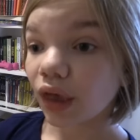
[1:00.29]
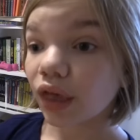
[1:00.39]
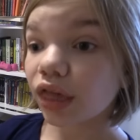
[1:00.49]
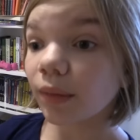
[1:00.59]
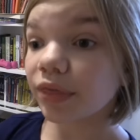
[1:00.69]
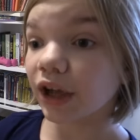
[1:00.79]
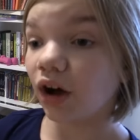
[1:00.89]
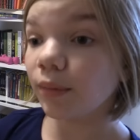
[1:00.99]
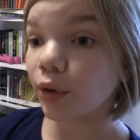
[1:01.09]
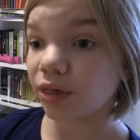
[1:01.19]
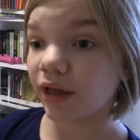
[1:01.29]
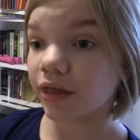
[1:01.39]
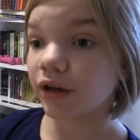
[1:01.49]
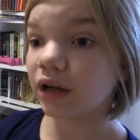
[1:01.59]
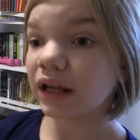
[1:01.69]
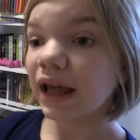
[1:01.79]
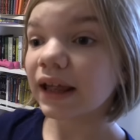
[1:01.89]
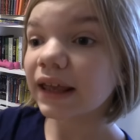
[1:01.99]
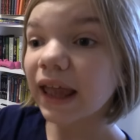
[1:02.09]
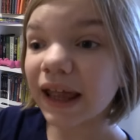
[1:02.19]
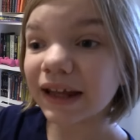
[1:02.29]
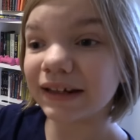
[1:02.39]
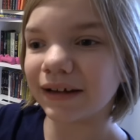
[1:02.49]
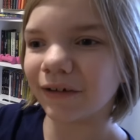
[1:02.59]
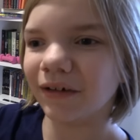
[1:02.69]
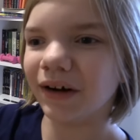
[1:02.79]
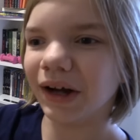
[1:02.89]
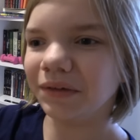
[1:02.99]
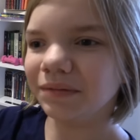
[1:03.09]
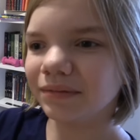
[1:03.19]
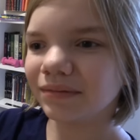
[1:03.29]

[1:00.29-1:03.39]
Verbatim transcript: Something almost as good, candy corn.